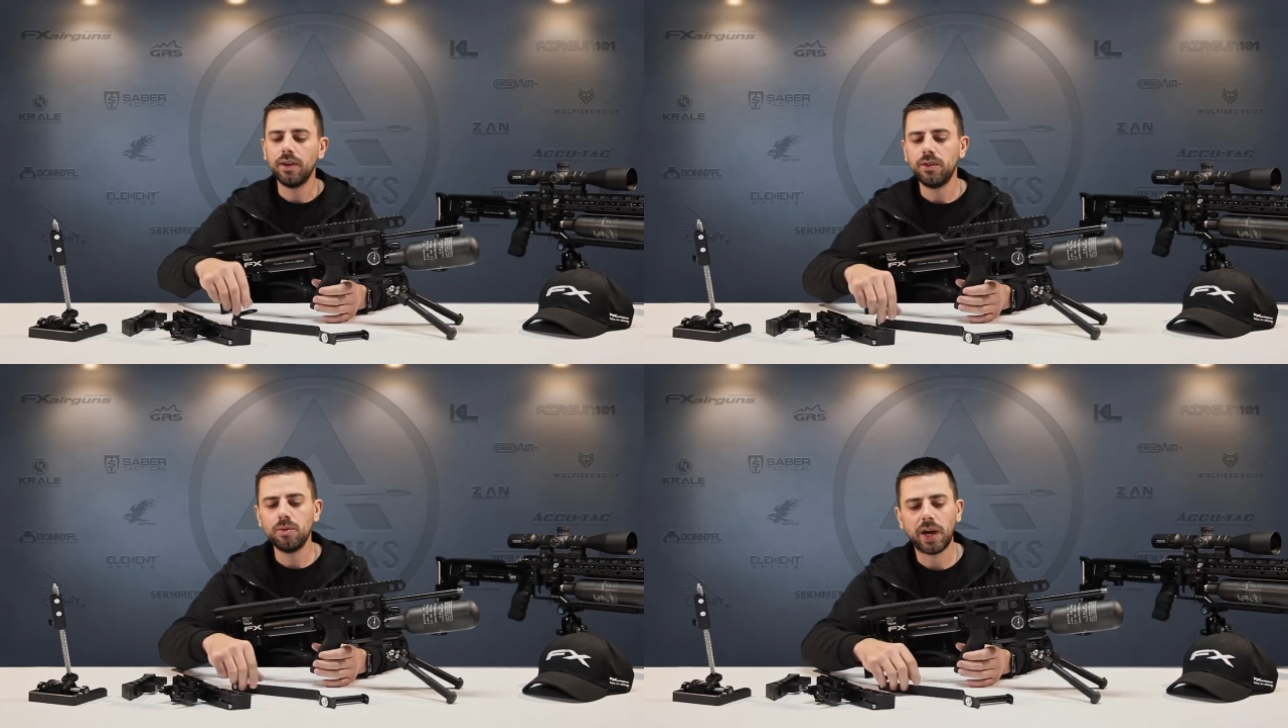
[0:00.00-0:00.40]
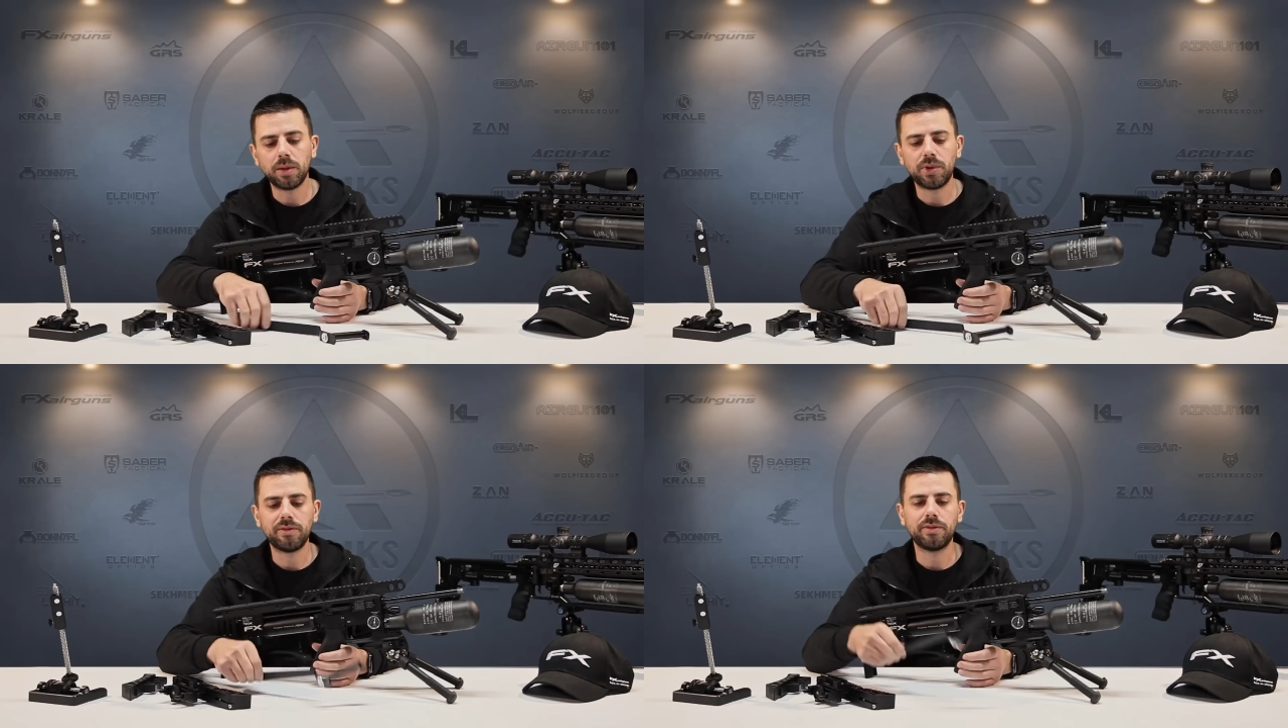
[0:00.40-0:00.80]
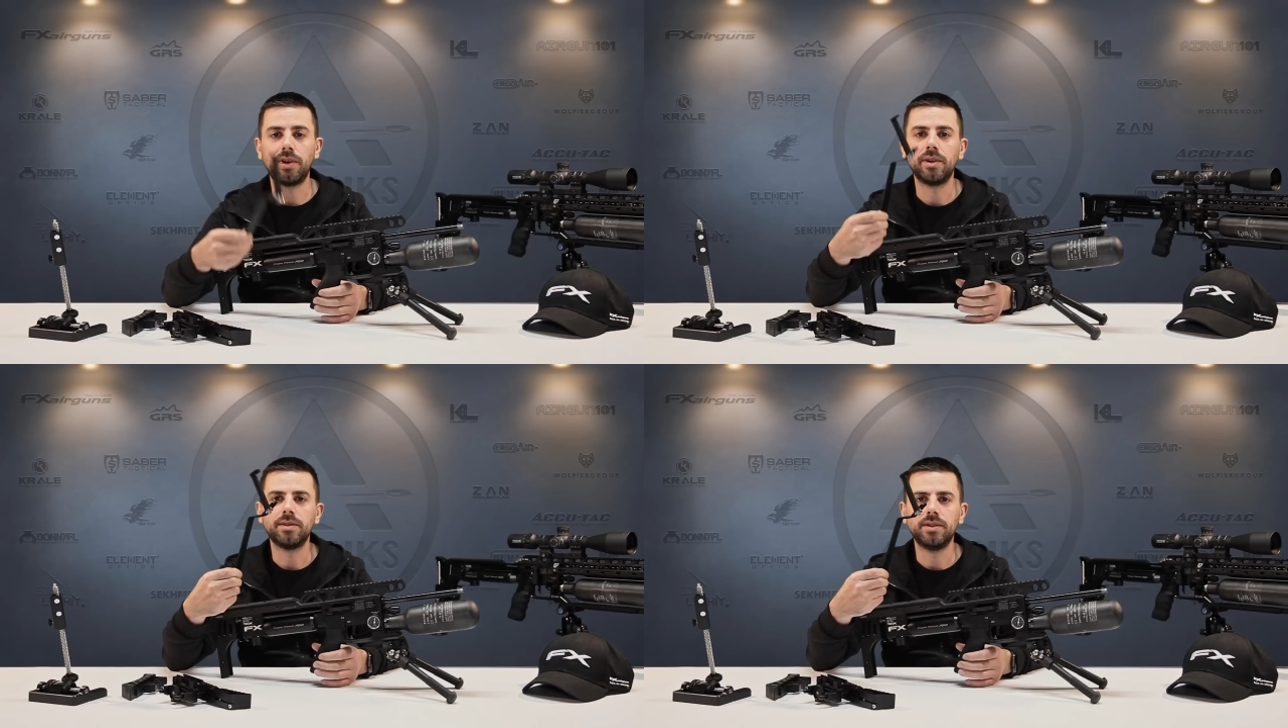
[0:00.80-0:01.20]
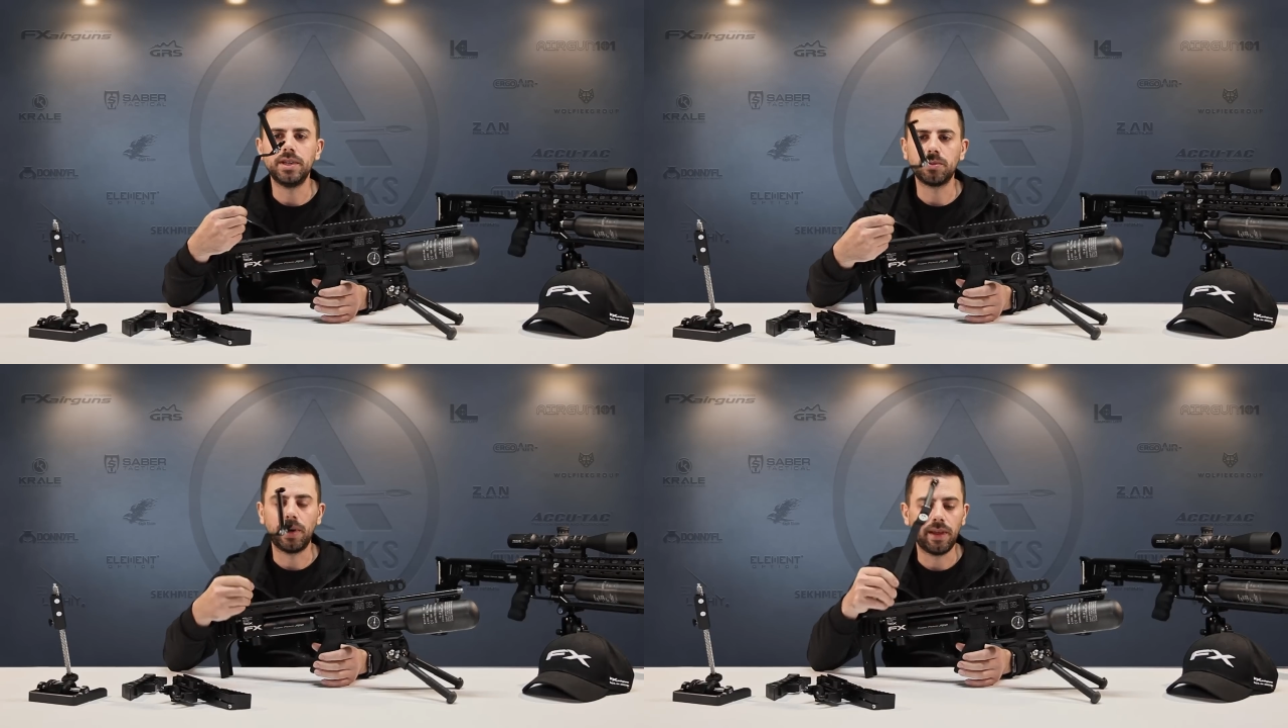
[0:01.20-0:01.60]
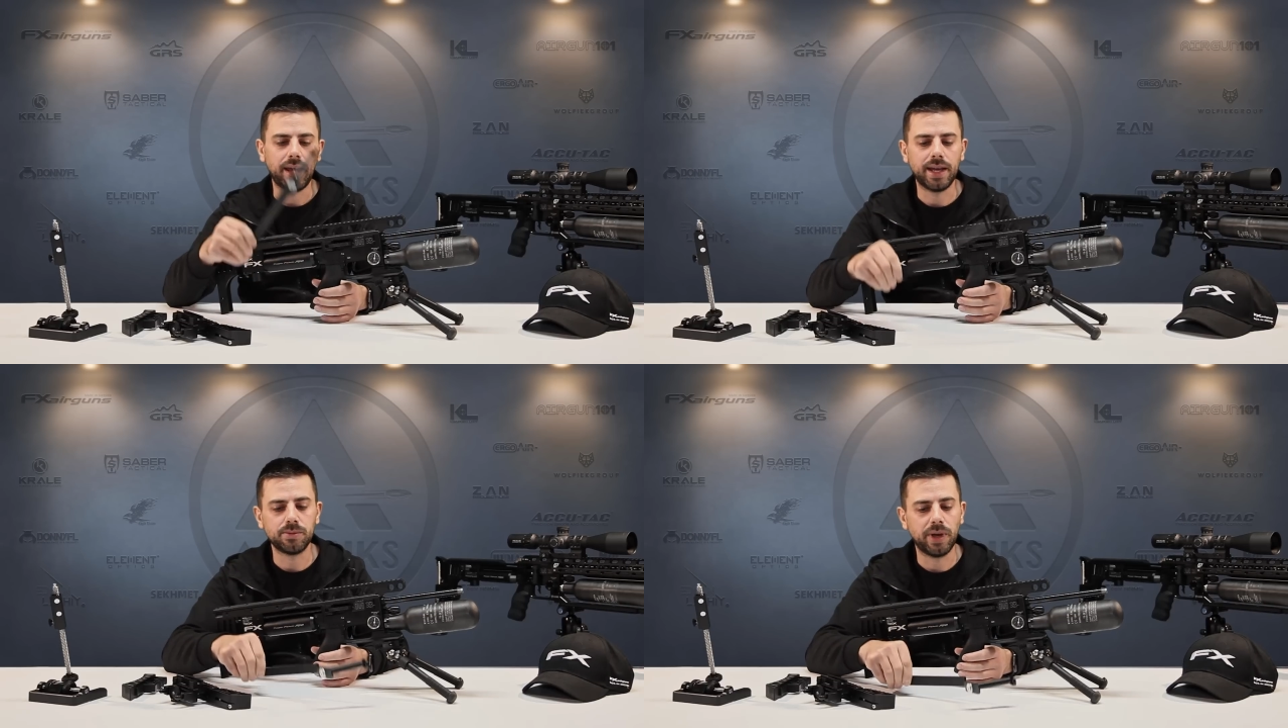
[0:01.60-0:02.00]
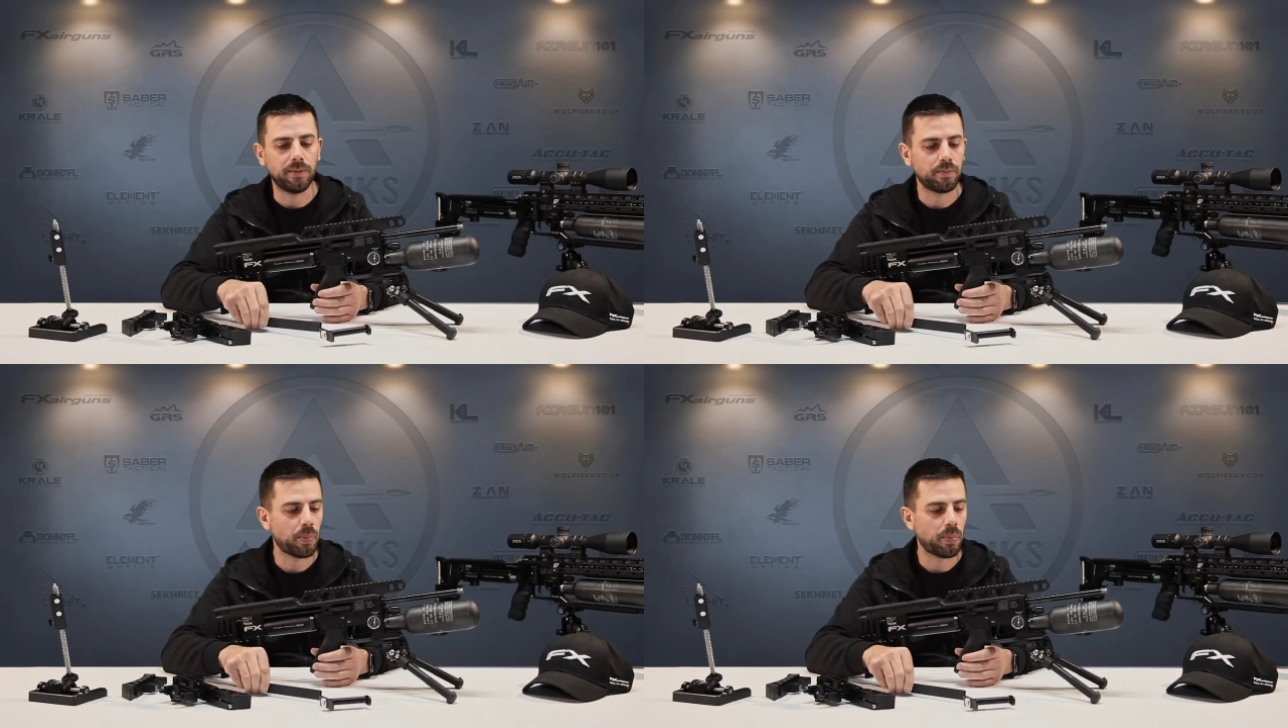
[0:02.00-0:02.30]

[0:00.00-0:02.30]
you might prefer this one as well.